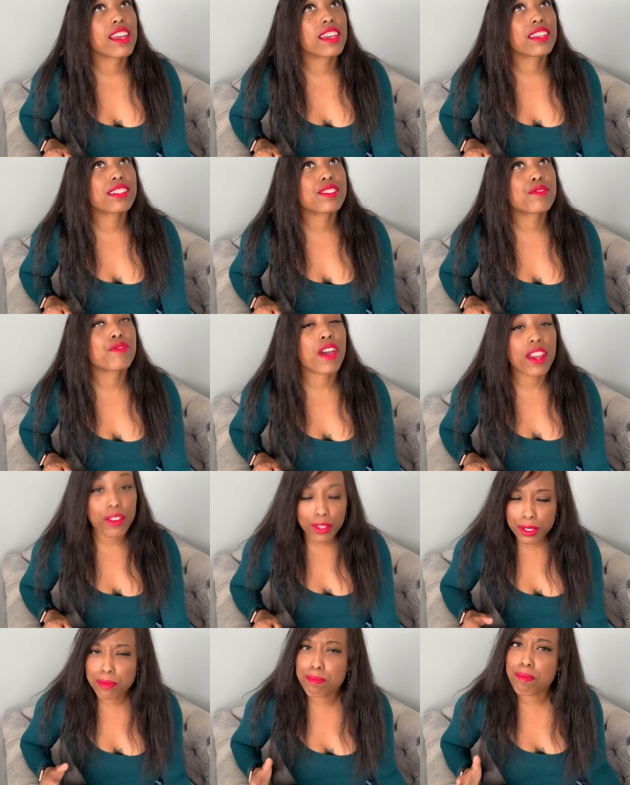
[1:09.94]
it's
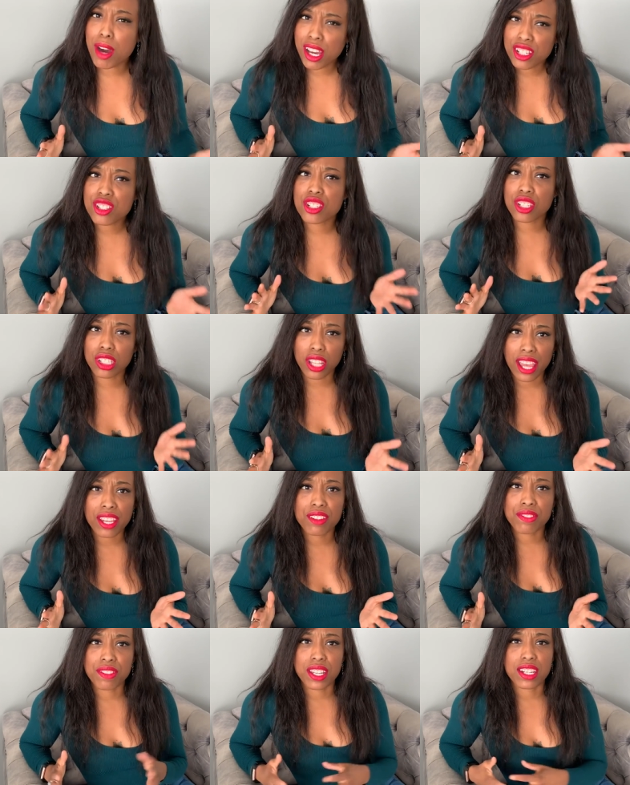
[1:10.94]
very much
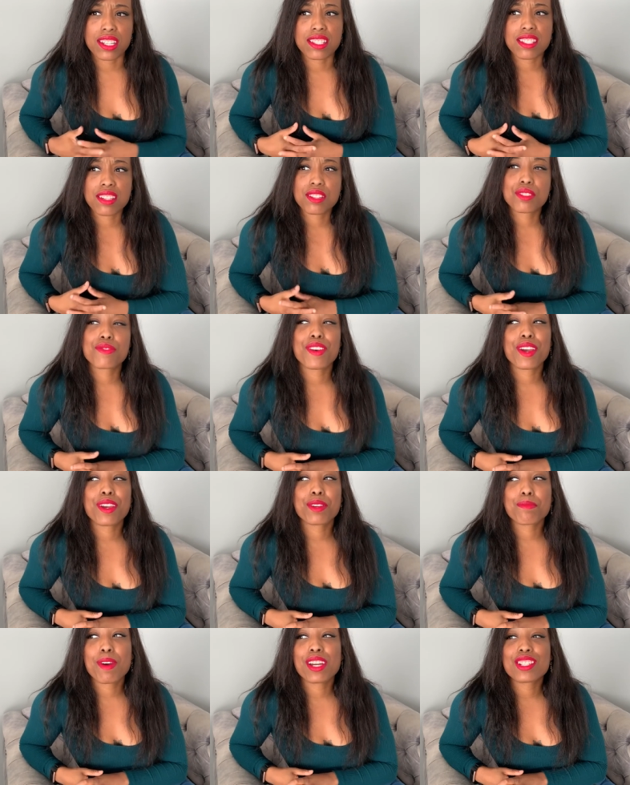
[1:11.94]
like fitness and it's
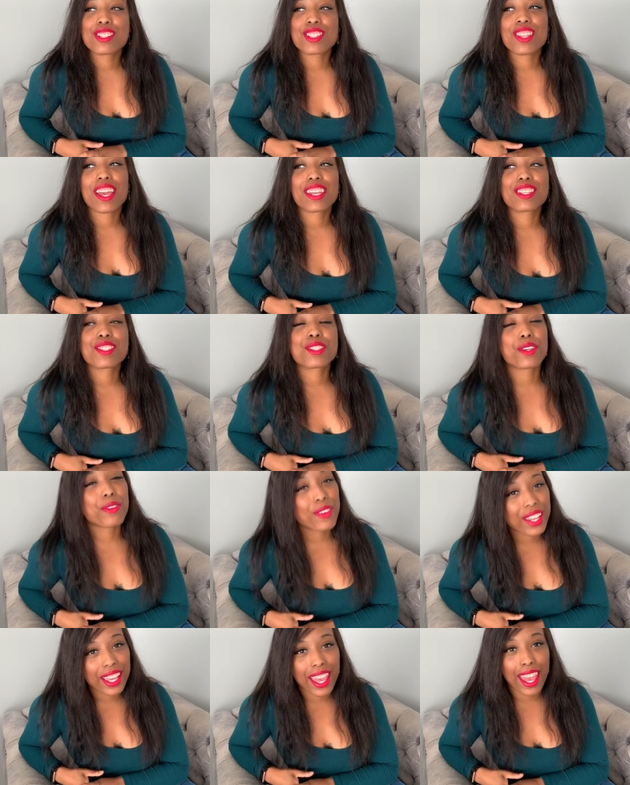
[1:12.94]
very much like
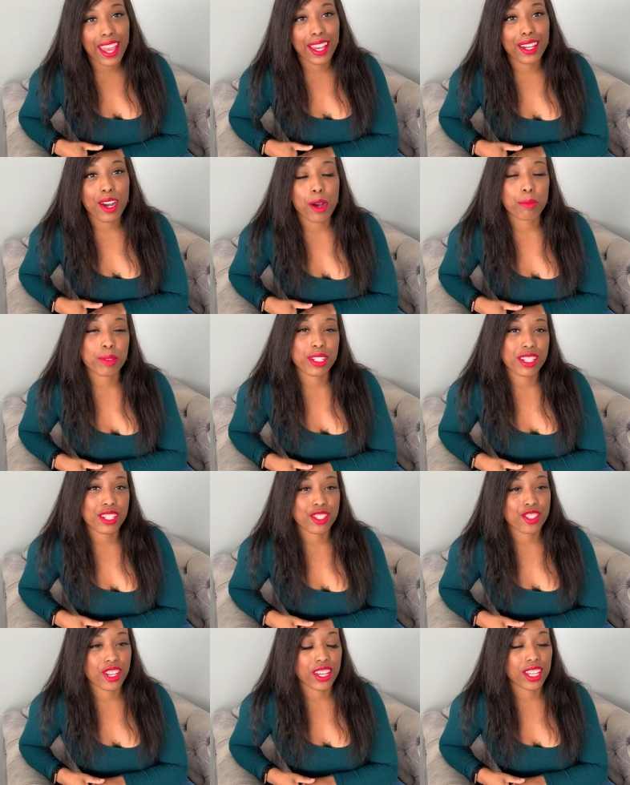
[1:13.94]
doing a
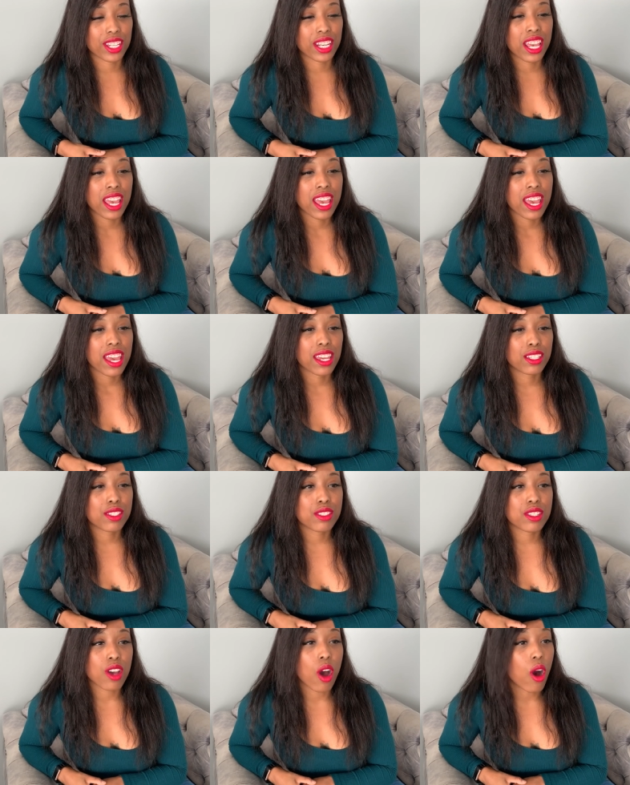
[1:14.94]
competition.
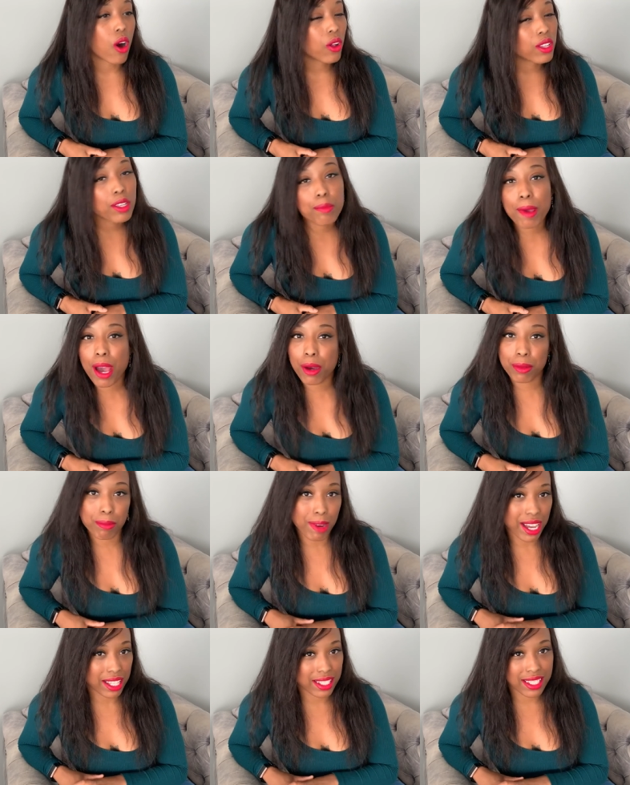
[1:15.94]
It's all about
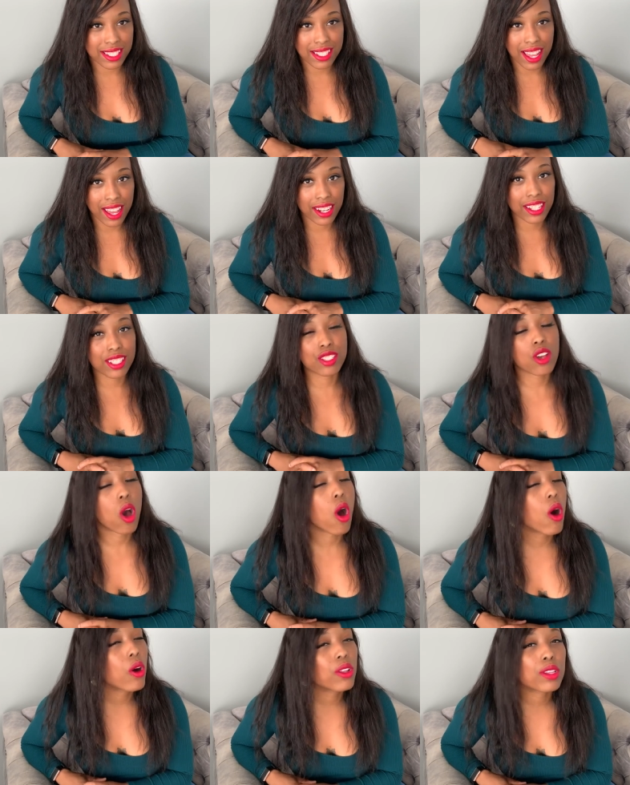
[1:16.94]
mindset. It's
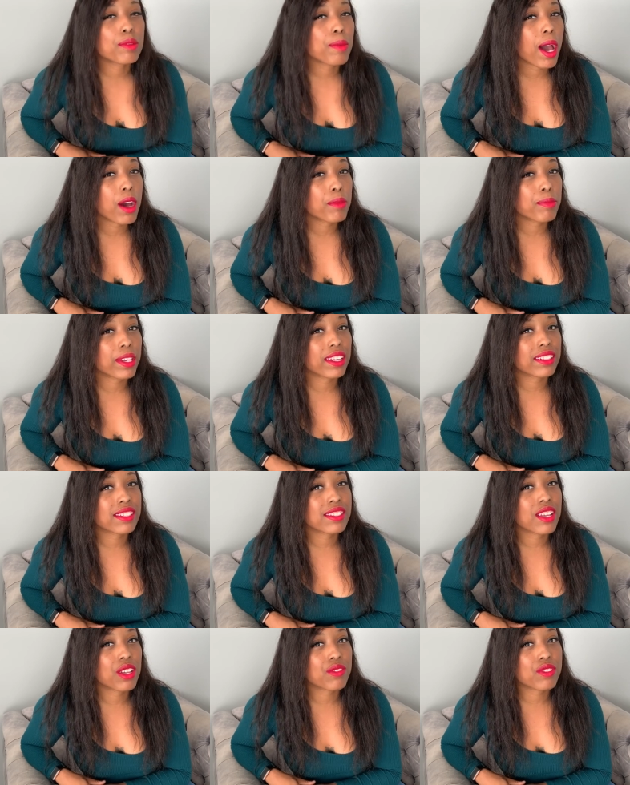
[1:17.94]
all about being a
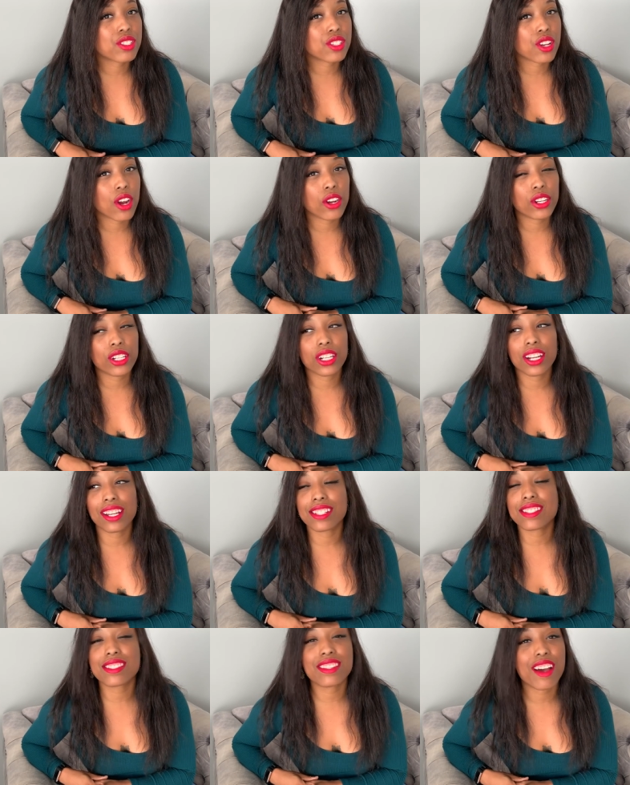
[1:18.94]
self starter,
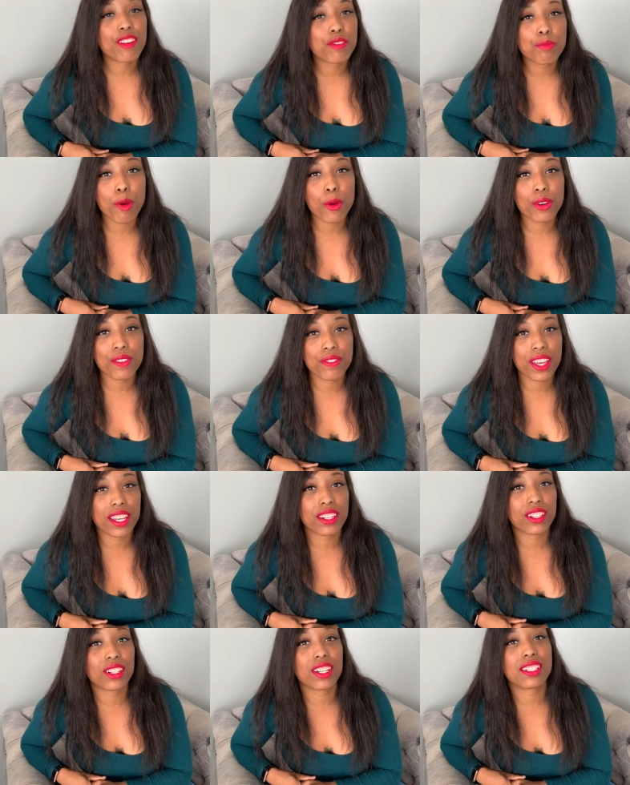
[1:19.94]
a self
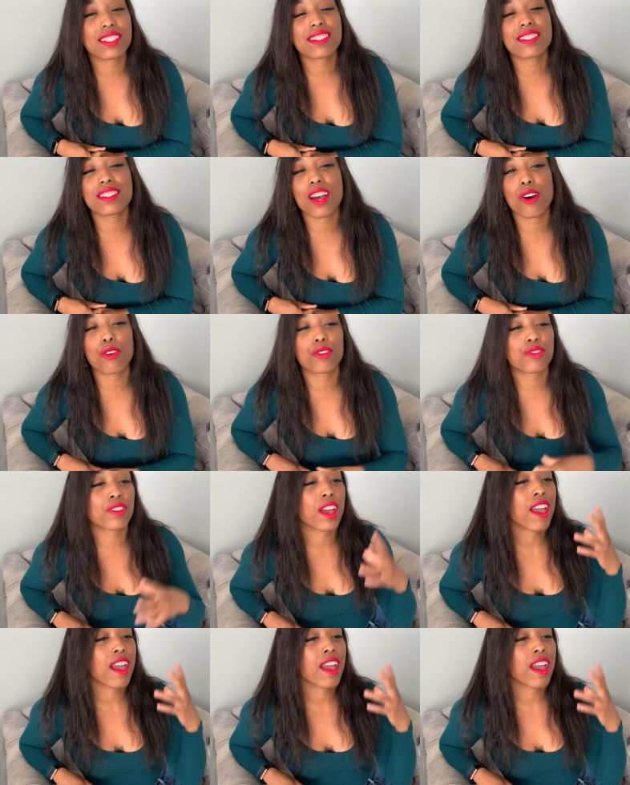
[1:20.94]
motivator, a self